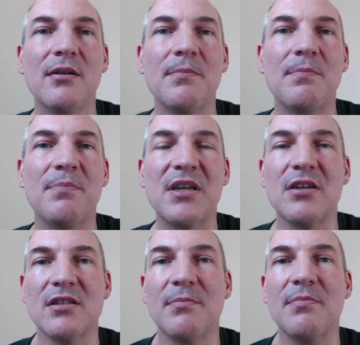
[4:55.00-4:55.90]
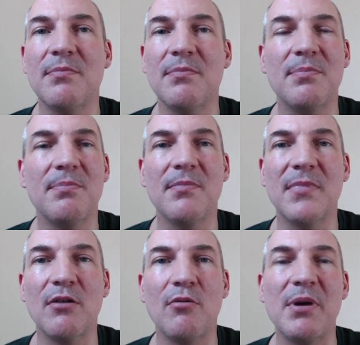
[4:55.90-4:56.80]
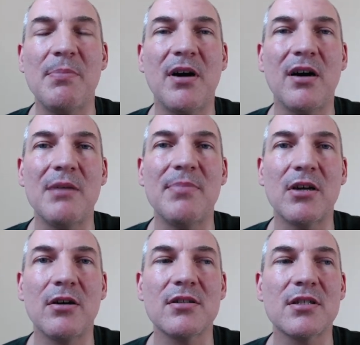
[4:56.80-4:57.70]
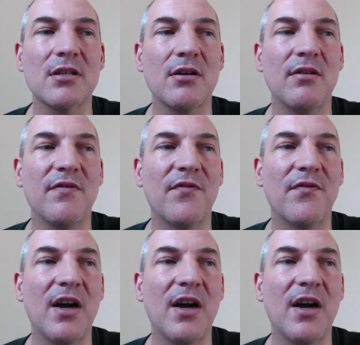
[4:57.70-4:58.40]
Because of That will be partly because of